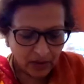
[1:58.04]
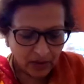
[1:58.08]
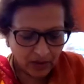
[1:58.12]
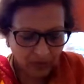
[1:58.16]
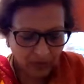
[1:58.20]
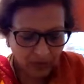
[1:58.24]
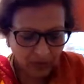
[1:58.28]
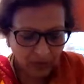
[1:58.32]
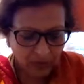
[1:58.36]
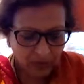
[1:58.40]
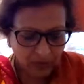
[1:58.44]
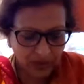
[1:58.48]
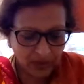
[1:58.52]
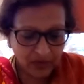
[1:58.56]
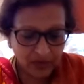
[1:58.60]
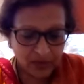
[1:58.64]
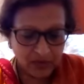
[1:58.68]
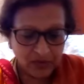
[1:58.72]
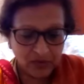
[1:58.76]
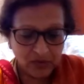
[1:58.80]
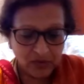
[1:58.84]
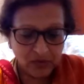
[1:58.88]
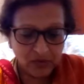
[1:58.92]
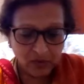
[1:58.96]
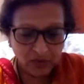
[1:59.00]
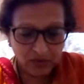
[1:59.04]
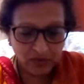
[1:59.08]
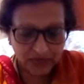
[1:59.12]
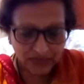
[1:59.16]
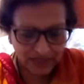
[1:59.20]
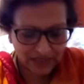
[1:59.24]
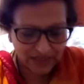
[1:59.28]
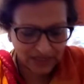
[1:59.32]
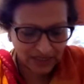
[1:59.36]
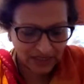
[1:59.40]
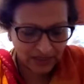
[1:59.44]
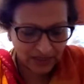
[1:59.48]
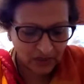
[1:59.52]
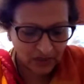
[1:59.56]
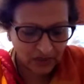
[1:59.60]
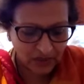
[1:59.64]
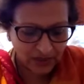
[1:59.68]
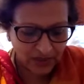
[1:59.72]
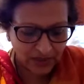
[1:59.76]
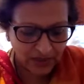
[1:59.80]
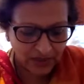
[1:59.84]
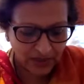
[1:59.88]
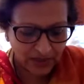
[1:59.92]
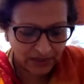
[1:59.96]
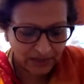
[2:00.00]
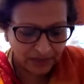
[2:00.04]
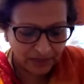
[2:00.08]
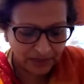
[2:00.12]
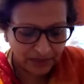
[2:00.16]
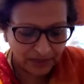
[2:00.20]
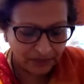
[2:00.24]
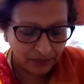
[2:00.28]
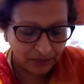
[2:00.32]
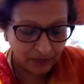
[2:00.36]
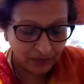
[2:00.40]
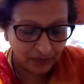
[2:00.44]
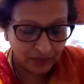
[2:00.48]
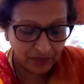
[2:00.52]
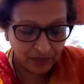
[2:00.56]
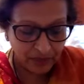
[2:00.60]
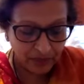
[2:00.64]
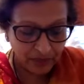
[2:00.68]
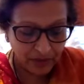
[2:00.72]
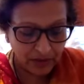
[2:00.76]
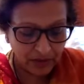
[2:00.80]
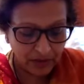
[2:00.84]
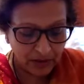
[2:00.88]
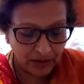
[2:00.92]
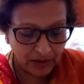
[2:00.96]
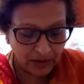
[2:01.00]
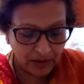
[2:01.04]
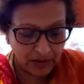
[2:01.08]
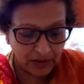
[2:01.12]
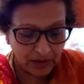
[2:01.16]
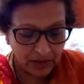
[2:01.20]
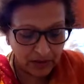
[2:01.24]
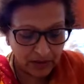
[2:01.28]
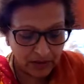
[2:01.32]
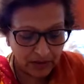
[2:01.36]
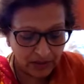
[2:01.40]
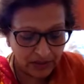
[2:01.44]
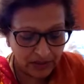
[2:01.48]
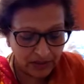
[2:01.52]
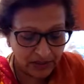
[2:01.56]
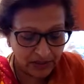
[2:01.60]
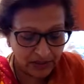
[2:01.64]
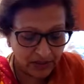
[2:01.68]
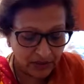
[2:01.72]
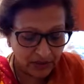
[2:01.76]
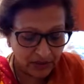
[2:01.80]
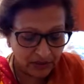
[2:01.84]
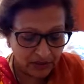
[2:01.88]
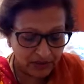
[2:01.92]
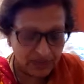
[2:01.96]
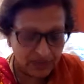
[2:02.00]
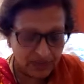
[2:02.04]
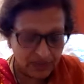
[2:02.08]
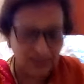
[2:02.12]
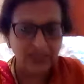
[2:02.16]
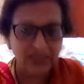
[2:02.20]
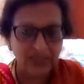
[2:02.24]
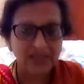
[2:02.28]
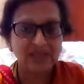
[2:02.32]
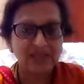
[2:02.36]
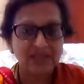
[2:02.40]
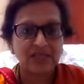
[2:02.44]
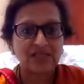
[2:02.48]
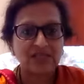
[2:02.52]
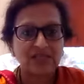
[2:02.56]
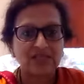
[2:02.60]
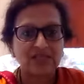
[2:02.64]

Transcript: Okay, so we'll start with the reading of the text.